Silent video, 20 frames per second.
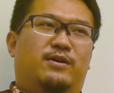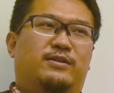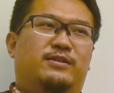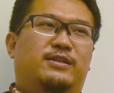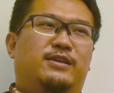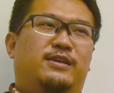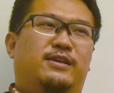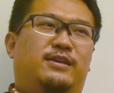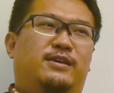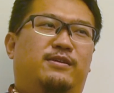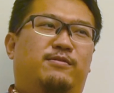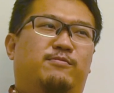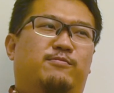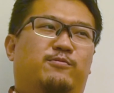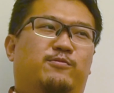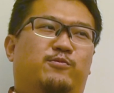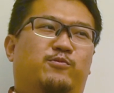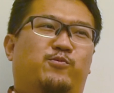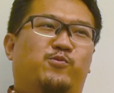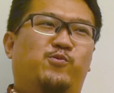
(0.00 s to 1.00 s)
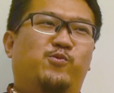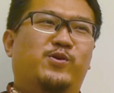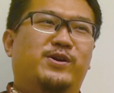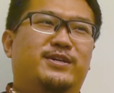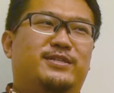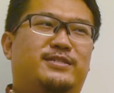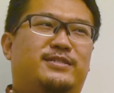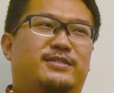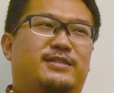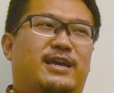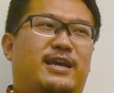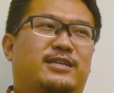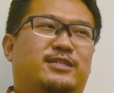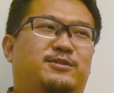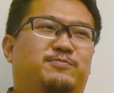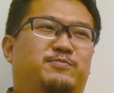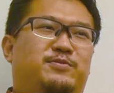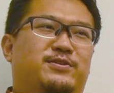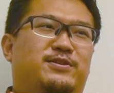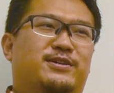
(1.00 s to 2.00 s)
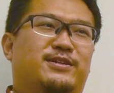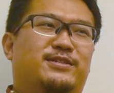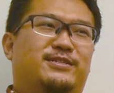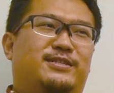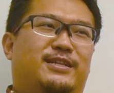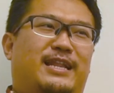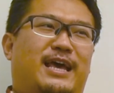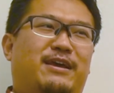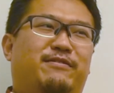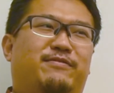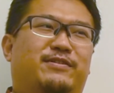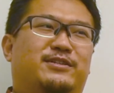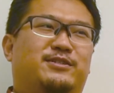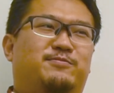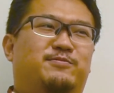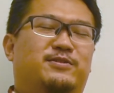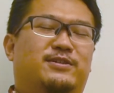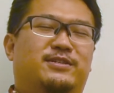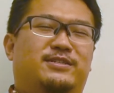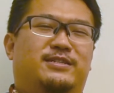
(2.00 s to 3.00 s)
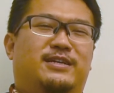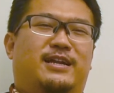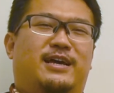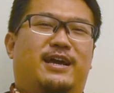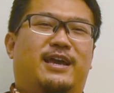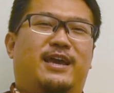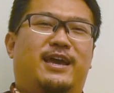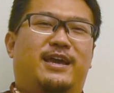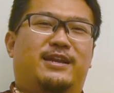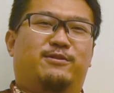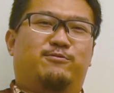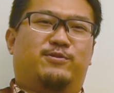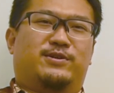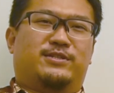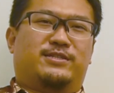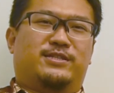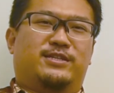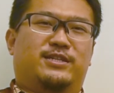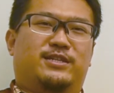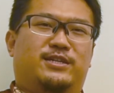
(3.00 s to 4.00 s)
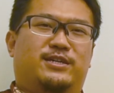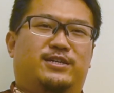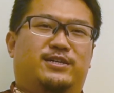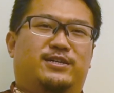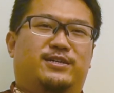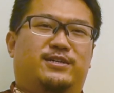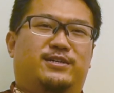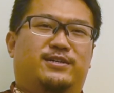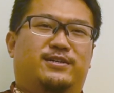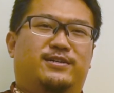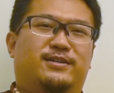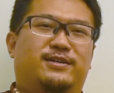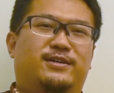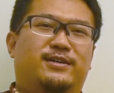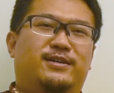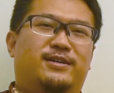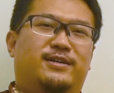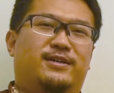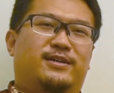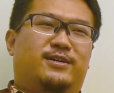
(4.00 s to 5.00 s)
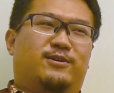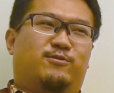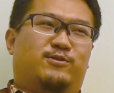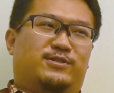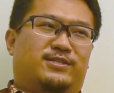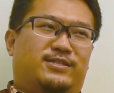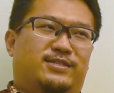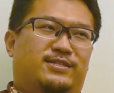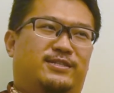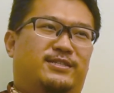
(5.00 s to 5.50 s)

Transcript: The worst life experience that I had was in